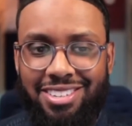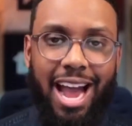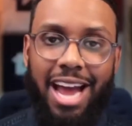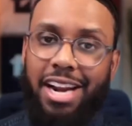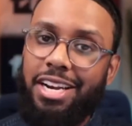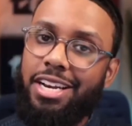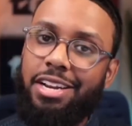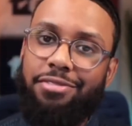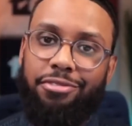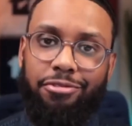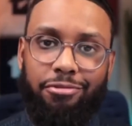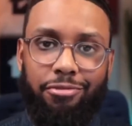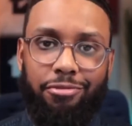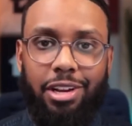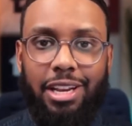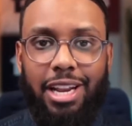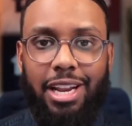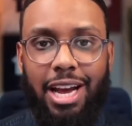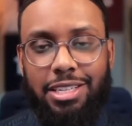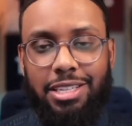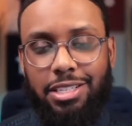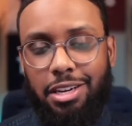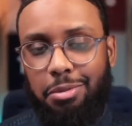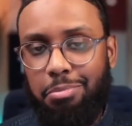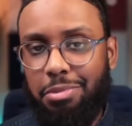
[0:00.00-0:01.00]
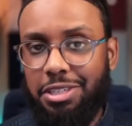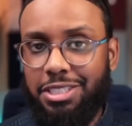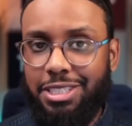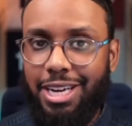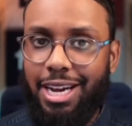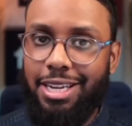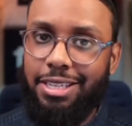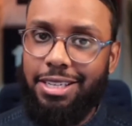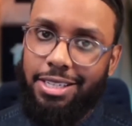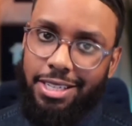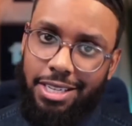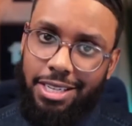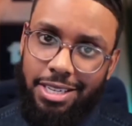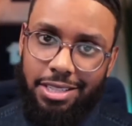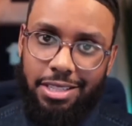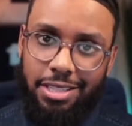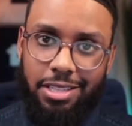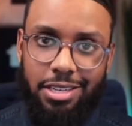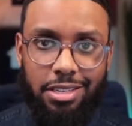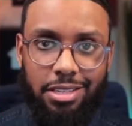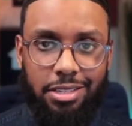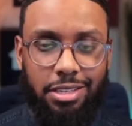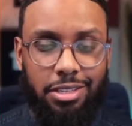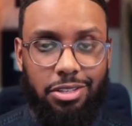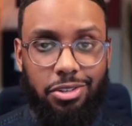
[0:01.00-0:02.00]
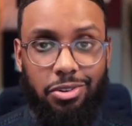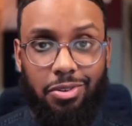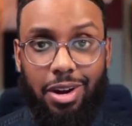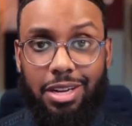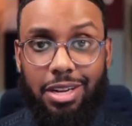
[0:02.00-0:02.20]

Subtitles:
I didn't even realize how much I did this until